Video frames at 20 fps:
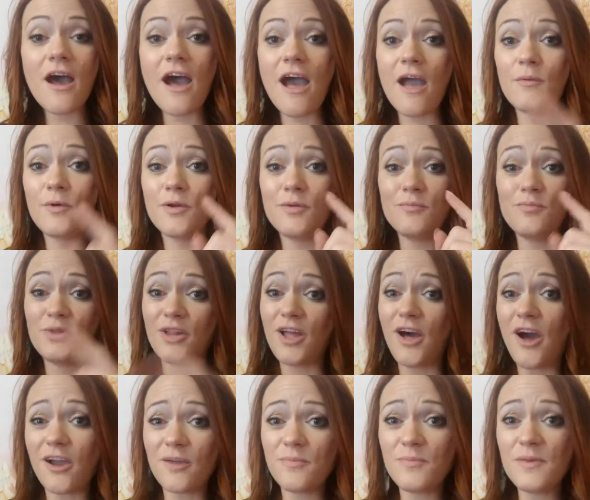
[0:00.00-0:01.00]
I would
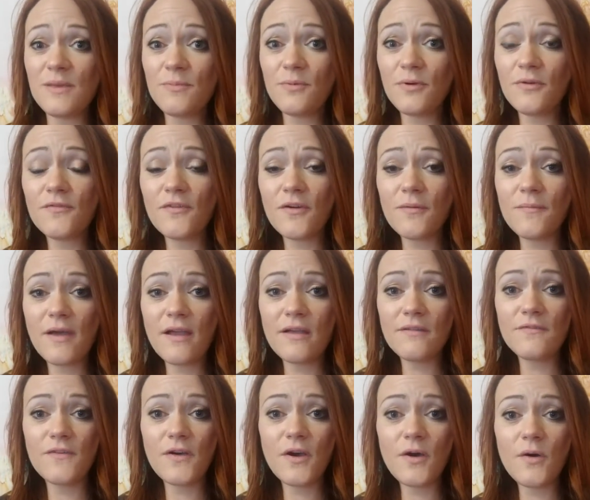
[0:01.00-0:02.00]
block people from my
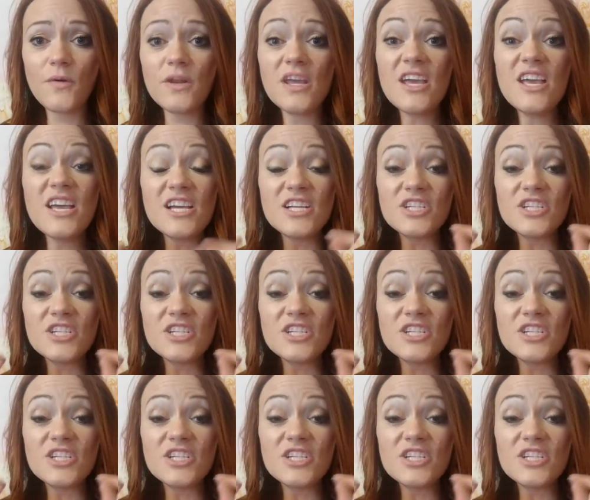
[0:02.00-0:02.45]
phone